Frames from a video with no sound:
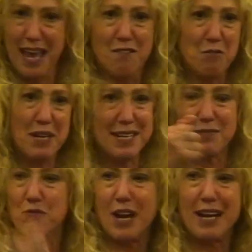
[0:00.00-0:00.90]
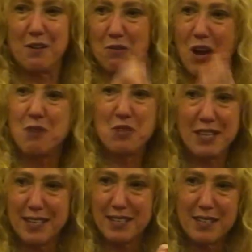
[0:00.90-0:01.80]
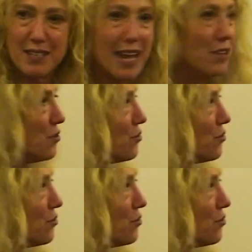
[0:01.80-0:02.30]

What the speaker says: everybody's ready to run with it and